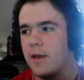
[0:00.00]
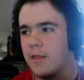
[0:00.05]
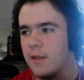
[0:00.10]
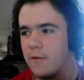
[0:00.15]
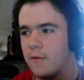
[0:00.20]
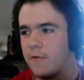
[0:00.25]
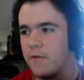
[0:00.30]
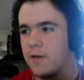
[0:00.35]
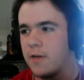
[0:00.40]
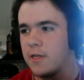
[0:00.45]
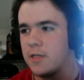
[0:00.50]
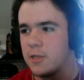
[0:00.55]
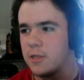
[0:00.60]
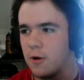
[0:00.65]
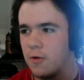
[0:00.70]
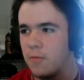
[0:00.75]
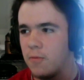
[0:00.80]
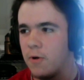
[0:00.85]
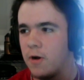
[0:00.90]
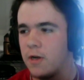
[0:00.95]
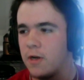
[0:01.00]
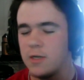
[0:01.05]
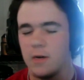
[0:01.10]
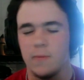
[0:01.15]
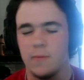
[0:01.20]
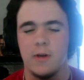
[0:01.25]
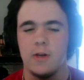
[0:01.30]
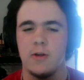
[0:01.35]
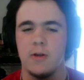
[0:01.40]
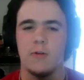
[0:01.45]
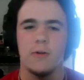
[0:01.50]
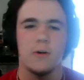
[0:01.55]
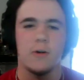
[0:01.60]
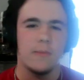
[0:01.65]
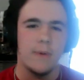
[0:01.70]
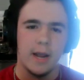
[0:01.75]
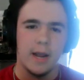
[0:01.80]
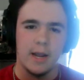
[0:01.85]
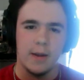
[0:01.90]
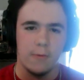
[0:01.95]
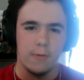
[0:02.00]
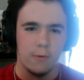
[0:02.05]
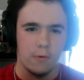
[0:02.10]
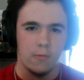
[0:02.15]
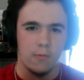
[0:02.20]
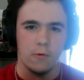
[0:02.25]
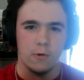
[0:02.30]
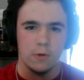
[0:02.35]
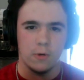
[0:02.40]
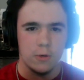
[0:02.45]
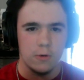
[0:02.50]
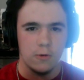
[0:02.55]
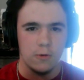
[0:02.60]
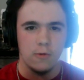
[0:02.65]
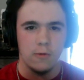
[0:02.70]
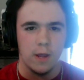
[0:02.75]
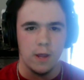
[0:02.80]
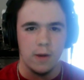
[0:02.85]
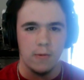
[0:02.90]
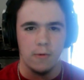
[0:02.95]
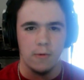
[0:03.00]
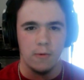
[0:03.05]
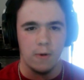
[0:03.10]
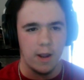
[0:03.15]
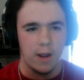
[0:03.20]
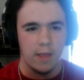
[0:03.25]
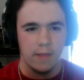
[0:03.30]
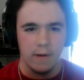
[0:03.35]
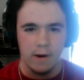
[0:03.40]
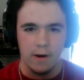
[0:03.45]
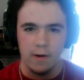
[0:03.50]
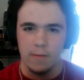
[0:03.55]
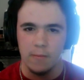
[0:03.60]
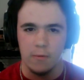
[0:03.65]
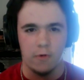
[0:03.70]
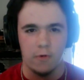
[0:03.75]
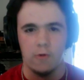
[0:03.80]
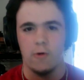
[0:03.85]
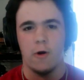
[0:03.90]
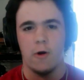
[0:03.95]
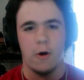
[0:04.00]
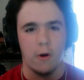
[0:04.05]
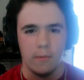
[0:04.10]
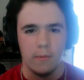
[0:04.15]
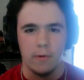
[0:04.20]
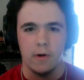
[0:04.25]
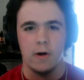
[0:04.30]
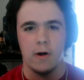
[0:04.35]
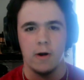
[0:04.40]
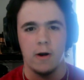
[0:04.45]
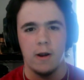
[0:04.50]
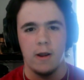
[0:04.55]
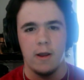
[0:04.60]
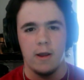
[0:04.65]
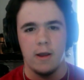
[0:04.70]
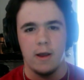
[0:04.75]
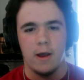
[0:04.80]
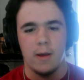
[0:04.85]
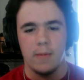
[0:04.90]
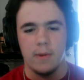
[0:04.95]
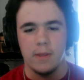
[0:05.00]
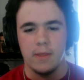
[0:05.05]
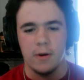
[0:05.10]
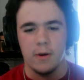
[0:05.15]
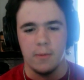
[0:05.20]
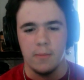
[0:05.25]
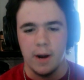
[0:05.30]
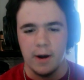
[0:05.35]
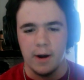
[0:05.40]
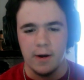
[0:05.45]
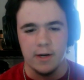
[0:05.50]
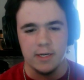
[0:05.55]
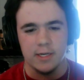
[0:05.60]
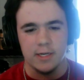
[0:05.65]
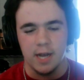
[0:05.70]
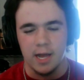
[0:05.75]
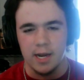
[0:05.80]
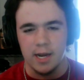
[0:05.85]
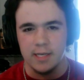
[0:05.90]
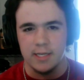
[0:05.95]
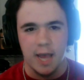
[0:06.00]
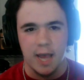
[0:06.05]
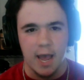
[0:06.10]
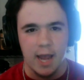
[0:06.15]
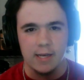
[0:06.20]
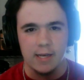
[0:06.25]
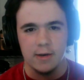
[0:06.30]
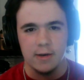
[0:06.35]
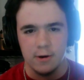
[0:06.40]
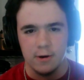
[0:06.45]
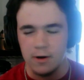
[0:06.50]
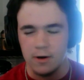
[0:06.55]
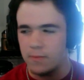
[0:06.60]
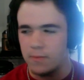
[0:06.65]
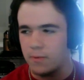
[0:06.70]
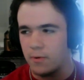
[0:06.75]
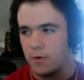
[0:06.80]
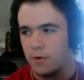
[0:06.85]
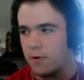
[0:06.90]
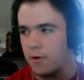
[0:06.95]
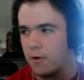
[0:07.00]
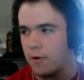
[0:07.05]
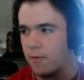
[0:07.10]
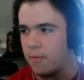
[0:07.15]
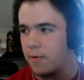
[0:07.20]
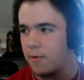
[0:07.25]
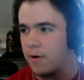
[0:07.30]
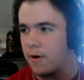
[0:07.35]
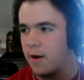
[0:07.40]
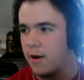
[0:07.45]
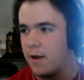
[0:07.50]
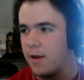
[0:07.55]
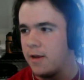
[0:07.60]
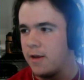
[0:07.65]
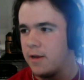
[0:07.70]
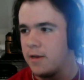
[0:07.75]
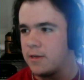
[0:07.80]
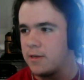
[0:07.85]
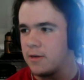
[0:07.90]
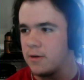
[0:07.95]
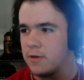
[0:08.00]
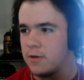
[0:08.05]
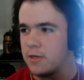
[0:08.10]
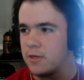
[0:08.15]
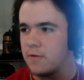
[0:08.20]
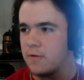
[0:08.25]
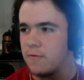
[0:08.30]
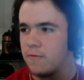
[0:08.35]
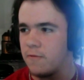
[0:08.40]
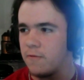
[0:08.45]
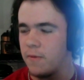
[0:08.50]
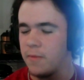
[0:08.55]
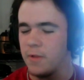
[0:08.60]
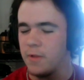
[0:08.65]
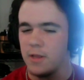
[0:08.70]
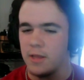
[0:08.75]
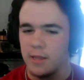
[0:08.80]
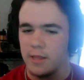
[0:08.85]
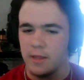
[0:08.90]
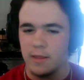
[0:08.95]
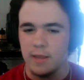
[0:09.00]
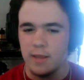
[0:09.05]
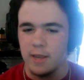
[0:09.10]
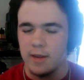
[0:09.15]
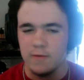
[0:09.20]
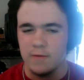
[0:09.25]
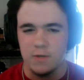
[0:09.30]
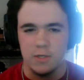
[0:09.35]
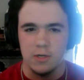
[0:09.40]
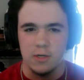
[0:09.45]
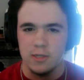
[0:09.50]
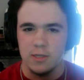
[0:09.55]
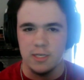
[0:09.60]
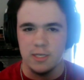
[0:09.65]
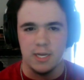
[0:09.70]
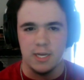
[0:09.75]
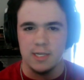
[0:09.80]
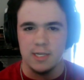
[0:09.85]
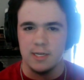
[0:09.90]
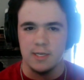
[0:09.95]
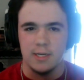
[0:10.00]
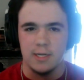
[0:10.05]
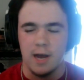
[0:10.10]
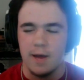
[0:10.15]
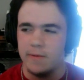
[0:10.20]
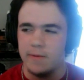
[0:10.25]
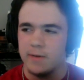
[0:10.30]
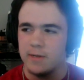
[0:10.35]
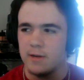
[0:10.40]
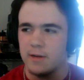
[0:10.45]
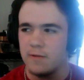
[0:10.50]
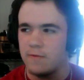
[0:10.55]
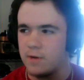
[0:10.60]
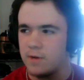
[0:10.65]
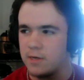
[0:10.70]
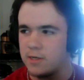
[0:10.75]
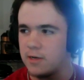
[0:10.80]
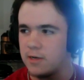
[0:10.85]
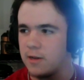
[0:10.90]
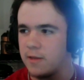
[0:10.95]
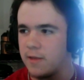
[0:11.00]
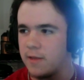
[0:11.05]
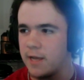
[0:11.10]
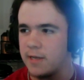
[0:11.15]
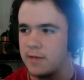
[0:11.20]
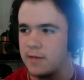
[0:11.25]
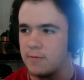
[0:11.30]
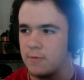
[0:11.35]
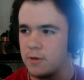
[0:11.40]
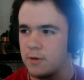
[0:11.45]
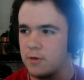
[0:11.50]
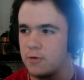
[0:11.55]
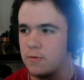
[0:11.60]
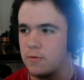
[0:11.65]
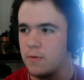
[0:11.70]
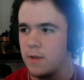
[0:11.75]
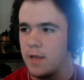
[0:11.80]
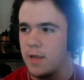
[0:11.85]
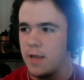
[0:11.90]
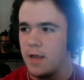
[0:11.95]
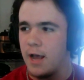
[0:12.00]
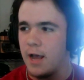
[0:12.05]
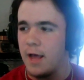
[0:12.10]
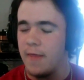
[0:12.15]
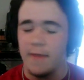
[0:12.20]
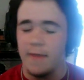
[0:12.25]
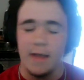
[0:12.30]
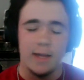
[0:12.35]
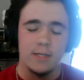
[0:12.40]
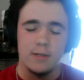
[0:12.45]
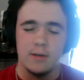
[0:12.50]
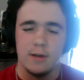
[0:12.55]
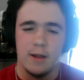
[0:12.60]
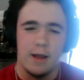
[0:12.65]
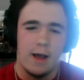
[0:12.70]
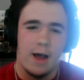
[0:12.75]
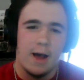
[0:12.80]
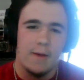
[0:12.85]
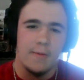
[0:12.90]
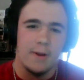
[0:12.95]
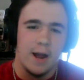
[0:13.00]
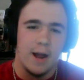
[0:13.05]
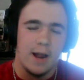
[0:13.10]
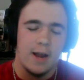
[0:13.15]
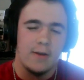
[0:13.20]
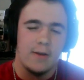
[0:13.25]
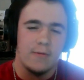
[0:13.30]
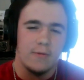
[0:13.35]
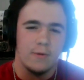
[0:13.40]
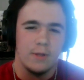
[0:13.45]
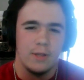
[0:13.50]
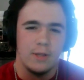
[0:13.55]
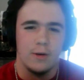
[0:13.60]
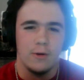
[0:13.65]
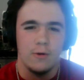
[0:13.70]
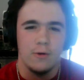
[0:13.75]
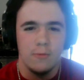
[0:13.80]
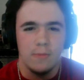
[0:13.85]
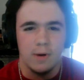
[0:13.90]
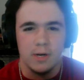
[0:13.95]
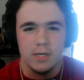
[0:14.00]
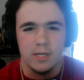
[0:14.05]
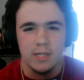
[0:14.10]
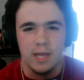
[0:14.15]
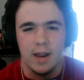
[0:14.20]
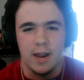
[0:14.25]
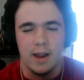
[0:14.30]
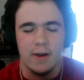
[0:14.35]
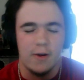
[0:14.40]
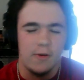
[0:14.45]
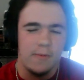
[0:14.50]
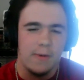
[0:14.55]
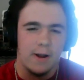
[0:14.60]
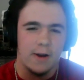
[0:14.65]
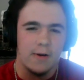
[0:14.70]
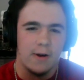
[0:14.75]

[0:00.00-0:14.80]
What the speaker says: They faced so much. I mean, you look back at World War II; they were right there in Pearl Harbor. I mean, their barracks got attacked during Pearl Harbor, They're just they stood the test of time as a division, and that's I mean I never really knew much of that. I knew my